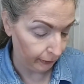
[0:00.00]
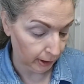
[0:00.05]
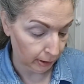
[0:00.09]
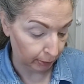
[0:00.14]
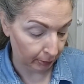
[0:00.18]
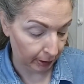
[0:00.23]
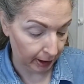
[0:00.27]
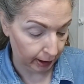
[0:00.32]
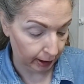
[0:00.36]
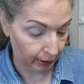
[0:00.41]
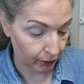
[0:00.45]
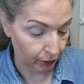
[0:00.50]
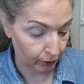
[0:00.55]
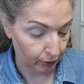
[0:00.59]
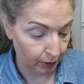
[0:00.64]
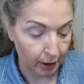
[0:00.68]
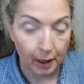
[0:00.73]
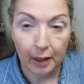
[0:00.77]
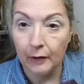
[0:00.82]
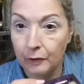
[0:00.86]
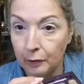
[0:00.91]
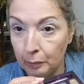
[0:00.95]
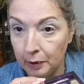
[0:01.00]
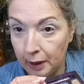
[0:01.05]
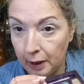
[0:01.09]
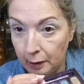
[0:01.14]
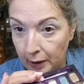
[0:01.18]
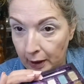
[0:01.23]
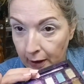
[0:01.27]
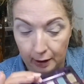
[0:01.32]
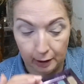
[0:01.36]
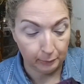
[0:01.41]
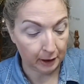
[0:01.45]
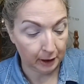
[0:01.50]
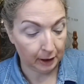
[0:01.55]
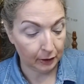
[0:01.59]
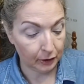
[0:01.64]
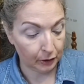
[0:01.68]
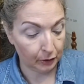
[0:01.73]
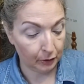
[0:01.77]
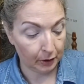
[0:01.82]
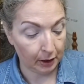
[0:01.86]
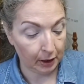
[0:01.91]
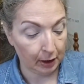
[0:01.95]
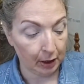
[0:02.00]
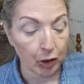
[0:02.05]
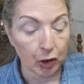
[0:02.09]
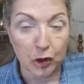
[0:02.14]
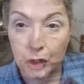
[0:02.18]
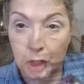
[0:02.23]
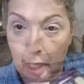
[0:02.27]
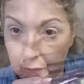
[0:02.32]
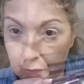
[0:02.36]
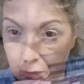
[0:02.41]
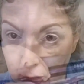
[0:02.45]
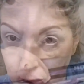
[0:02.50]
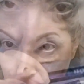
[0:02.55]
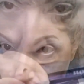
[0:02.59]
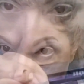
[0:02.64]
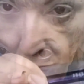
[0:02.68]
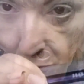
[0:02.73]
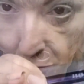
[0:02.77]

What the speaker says: I'm going to be getting into this Urban Decay palette, and I'm getting into the Shattered shade